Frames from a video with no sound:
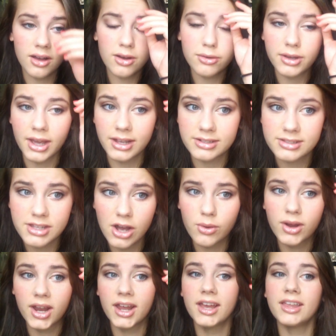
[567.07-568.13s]
okay so
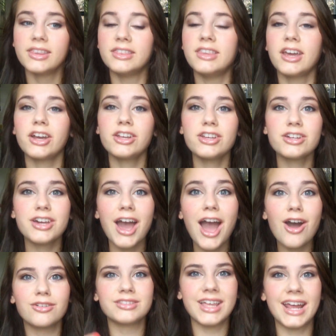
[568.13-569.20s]
there you
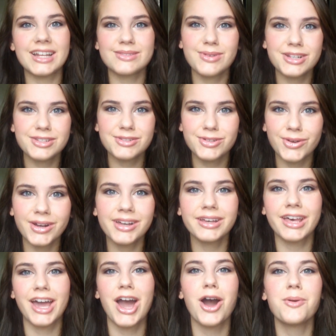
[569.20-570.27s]
go that is my tutorial
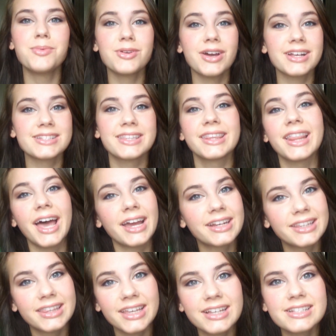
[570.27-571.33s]
i hope you guys
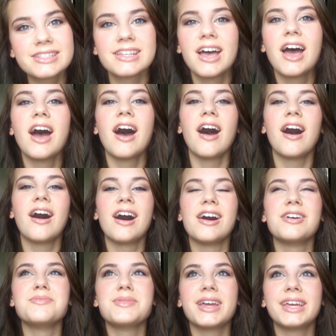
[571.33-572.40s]
liked this
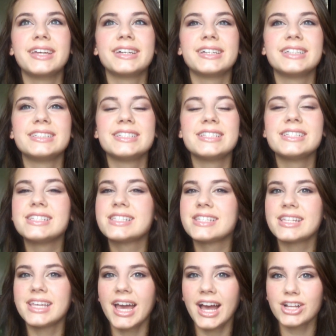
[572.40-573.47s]
um, and
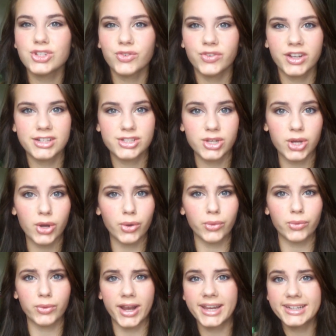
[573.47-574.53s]
yeah don't forget to
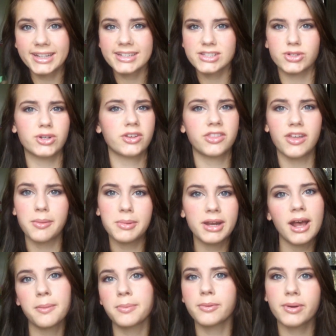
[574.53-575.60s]
rate it or thumb it
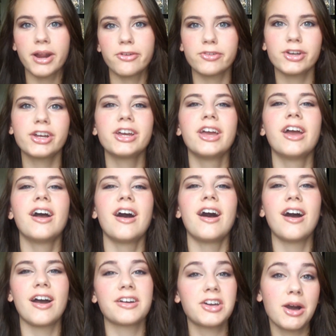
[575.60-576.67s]
up or whatever
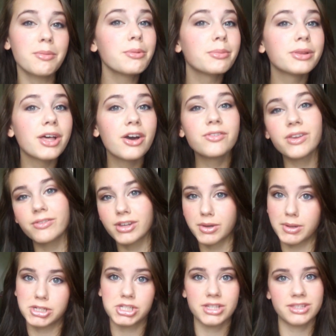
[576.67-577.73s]
uh, comment below if you have any
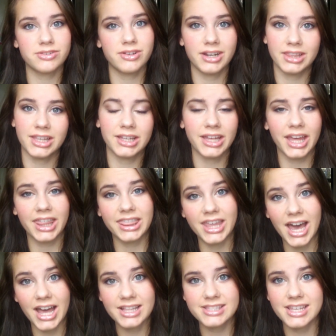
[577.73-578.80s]
questions or anything like
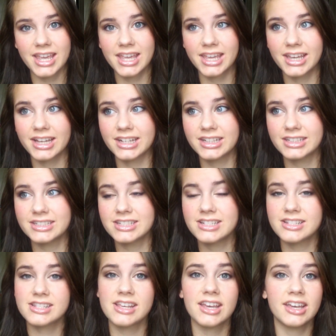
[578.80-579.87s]
that
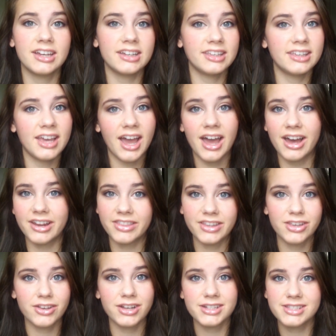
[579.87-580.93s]
and yeah
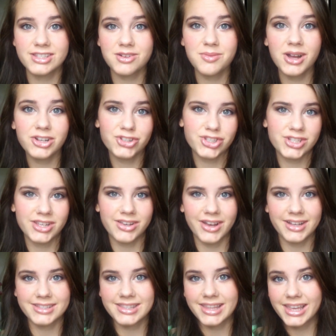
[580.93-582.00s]
thank you guys so much see you
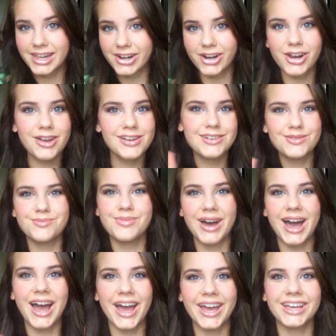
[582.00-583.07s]
guys later
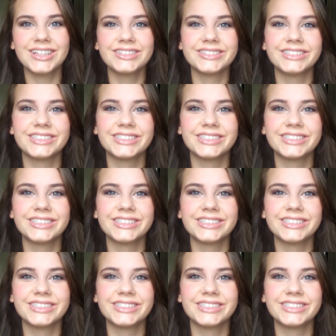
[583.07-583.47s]
bye